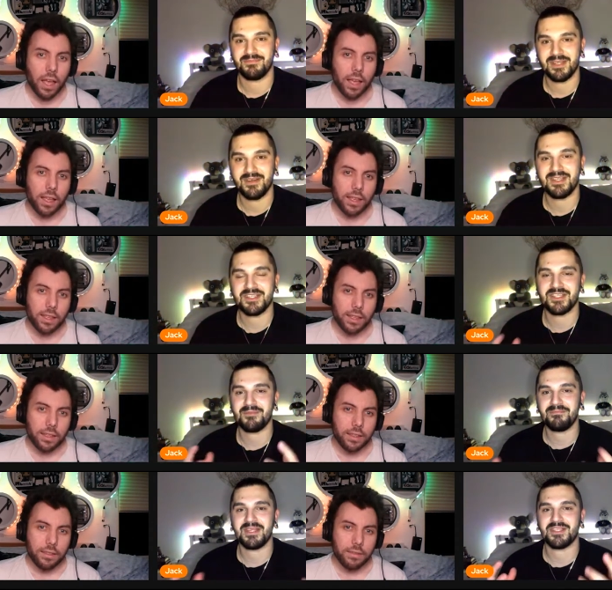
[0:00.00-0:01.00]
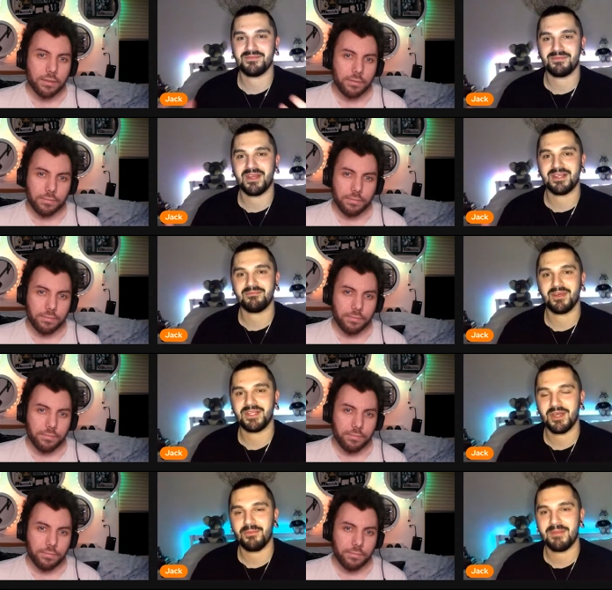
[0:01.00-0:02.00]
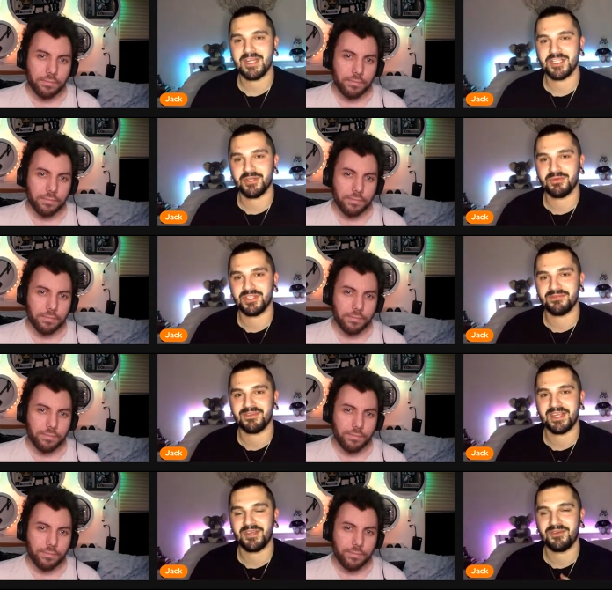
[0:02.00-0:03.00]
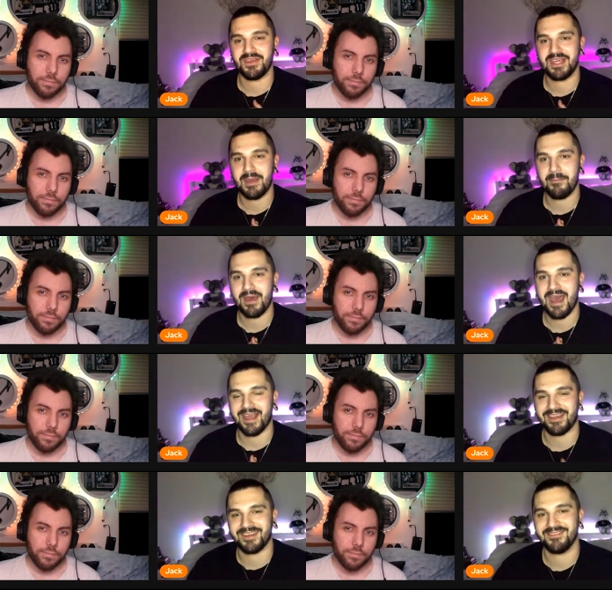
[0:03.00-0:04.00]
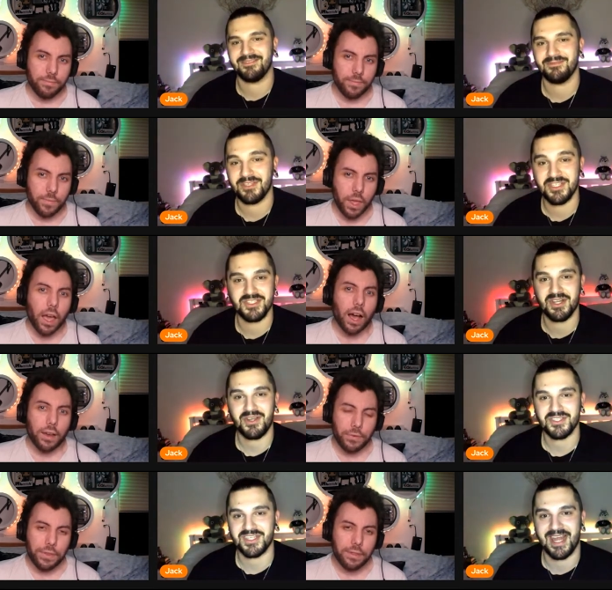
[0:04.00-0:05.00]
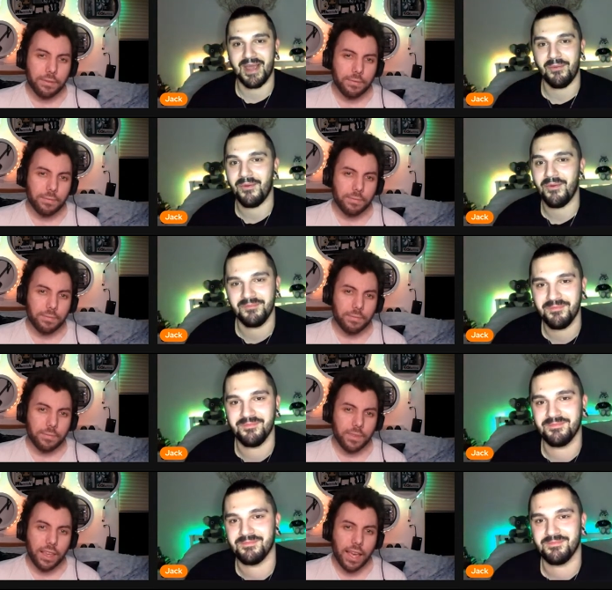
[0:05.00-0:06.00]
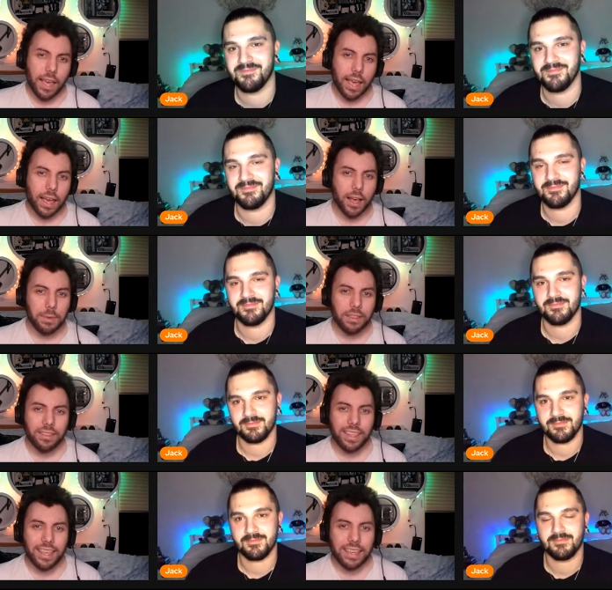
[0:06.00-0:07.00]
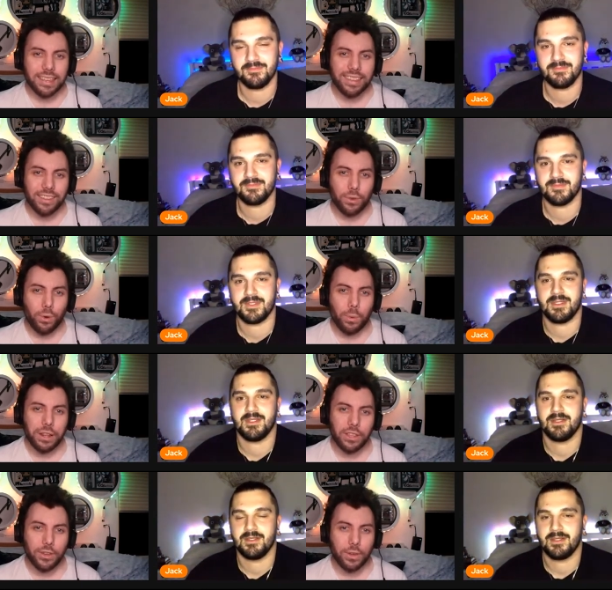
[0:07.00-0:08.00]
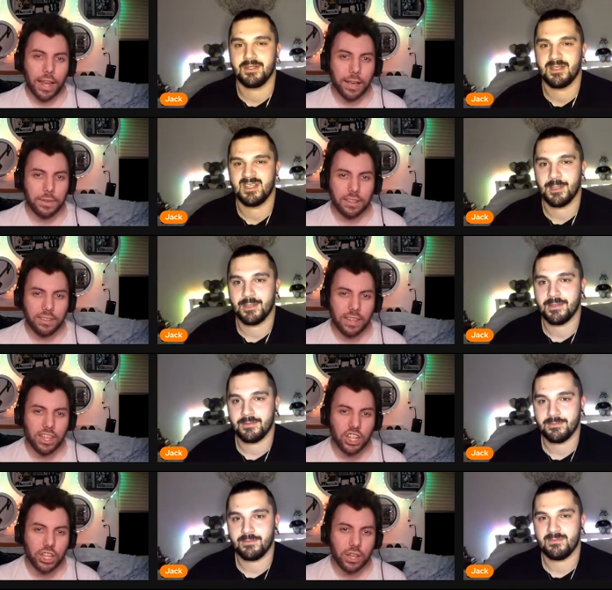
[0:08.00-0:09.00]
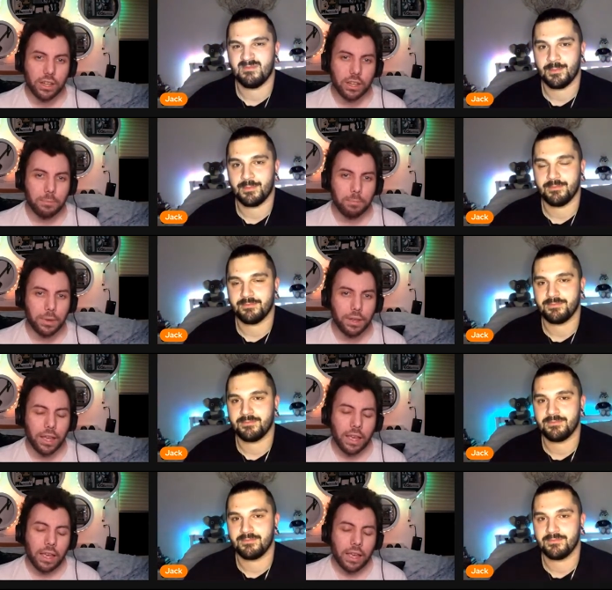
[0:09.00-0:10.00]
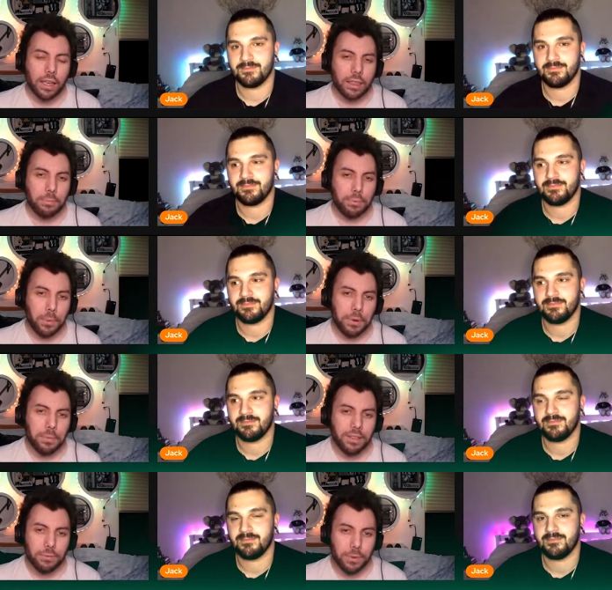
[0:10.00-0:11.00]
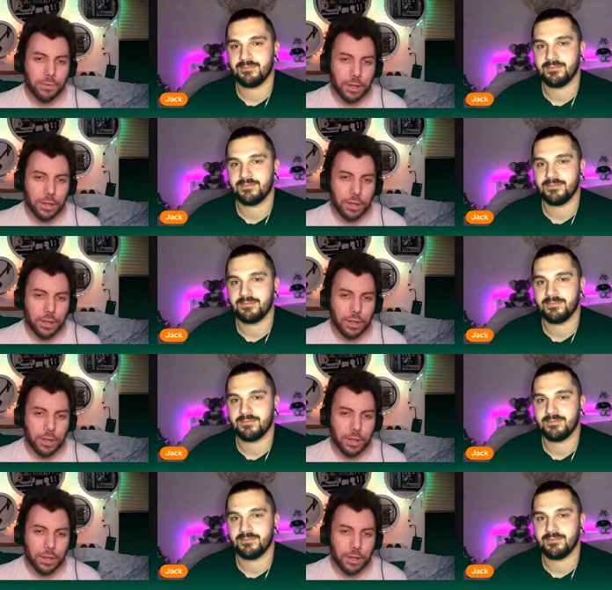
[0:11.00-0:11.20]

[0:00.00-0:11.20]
Speaker 1: you know, there's some bits of like the old magic which I think you can get back, which is I lost think, now.
Speaker 2: Yeah, I mean the thing is, it's all well and good having CGI, but the problem is with a